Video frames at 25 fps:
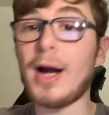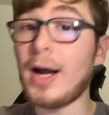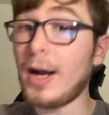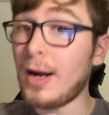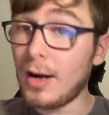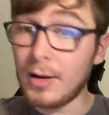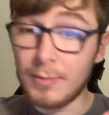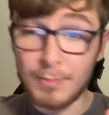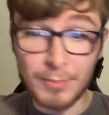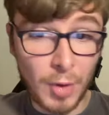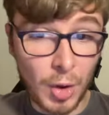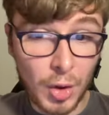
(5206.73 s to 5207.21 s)

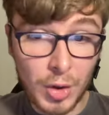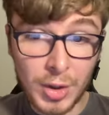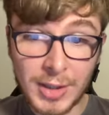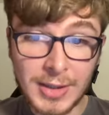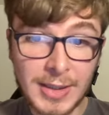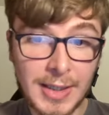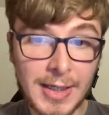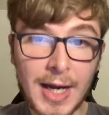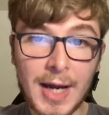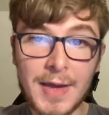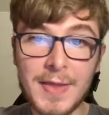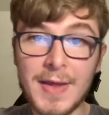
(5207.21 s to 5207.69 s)
I'm not going
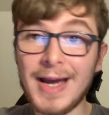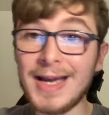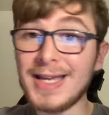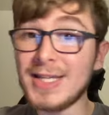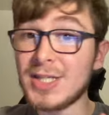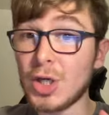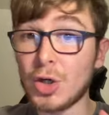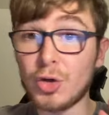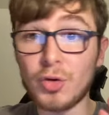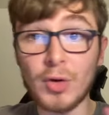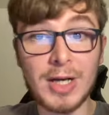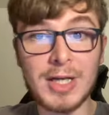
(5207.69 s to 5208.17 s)
to deny that.
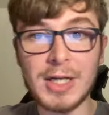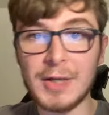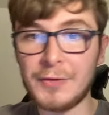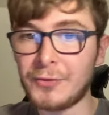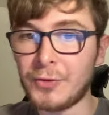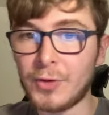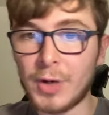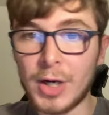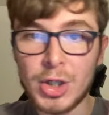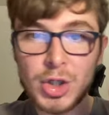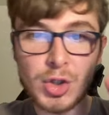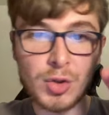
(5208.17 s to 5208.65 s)
He's a great
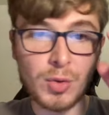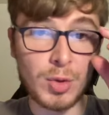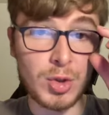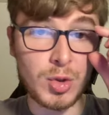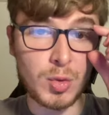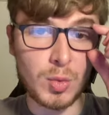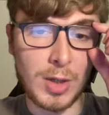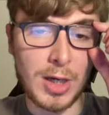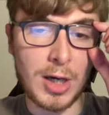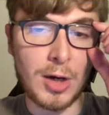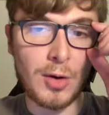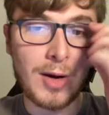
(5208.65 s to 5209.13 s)
differential
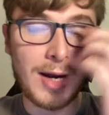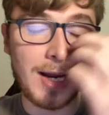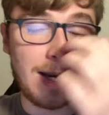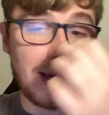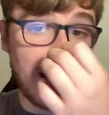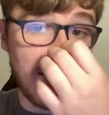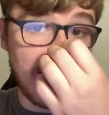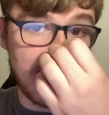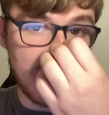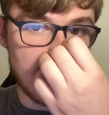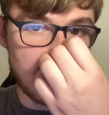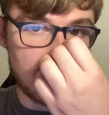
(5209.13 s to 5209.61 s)
as well. I
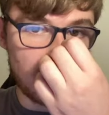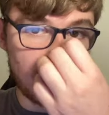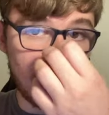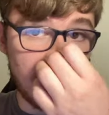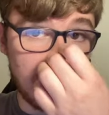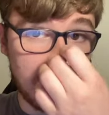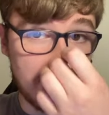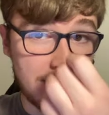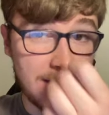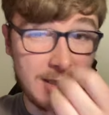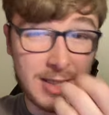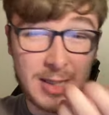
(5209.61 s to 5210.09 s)
like his
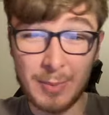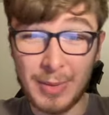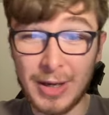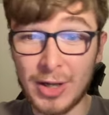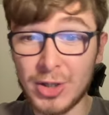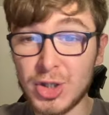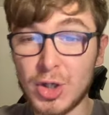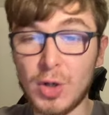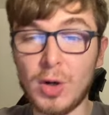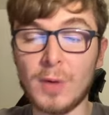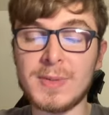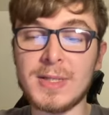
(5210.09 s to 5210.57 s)
price. He's
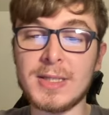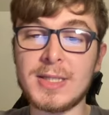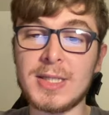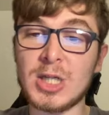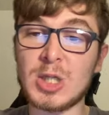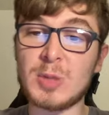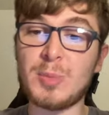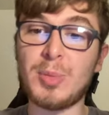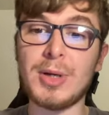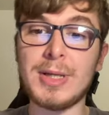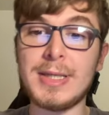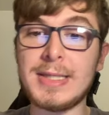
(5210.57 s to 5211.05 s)
about to go up to
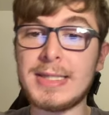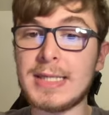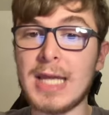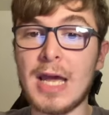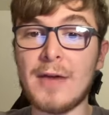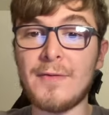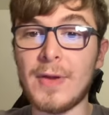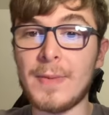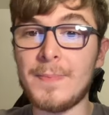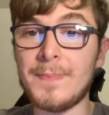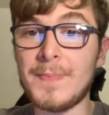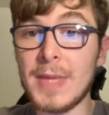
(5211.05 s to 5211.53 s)

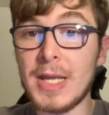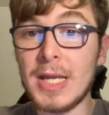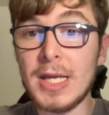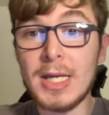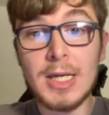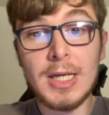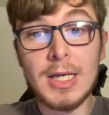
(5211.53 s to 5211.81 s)
6.7.